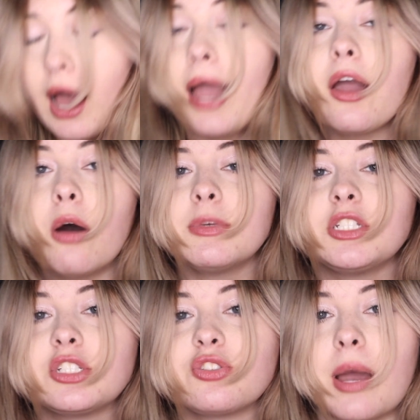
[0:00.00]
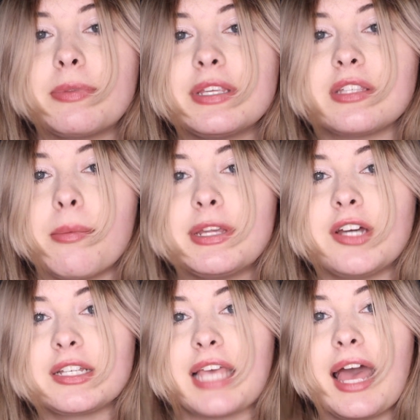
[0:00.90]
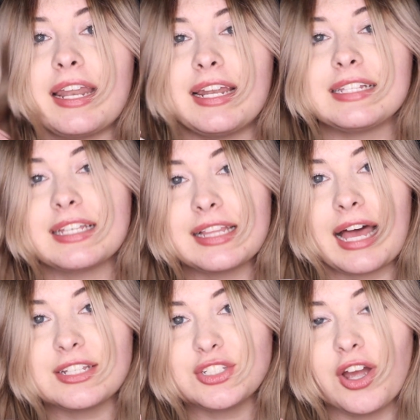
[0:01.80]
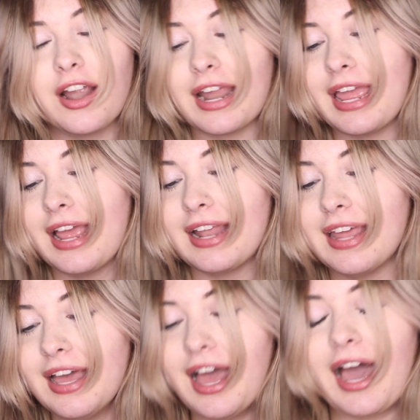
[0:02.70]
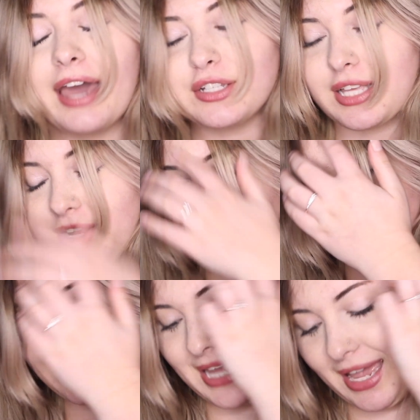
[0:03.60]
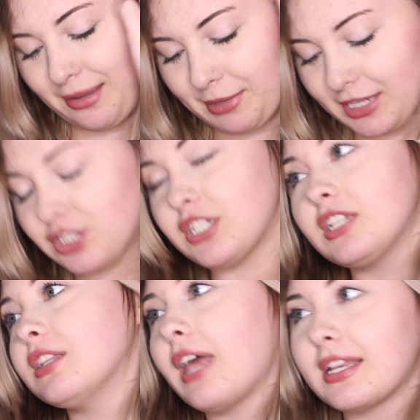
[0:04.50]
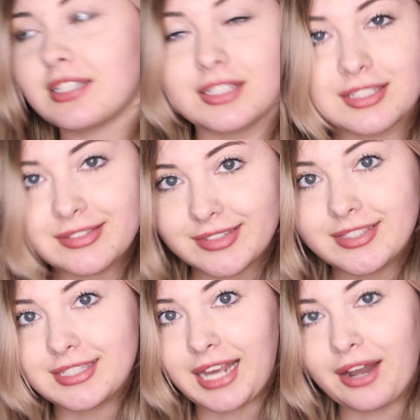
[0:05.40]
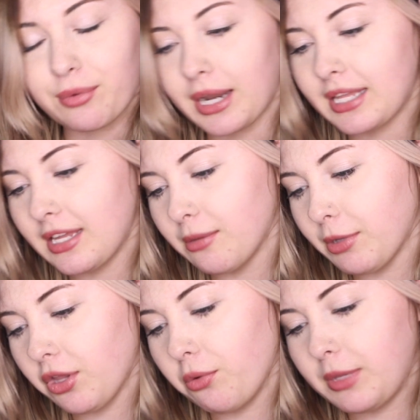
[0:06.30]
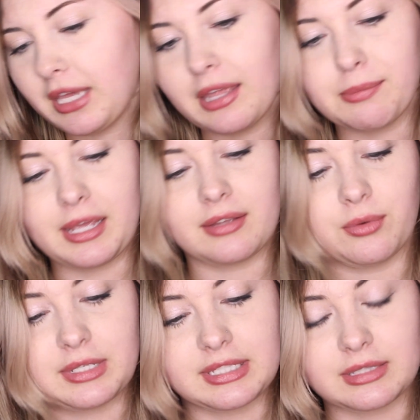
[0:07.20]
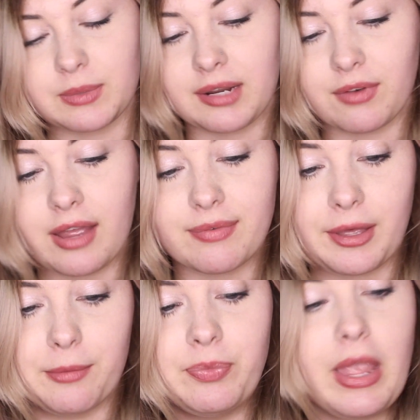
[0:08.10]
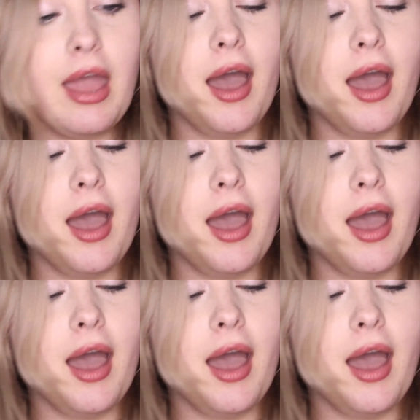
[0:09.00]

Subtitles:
I almost just dropped this on my dog's head, and it's a glass jar, and I just had a heart attack because she likes to stand right here below me and make noises whenever I film.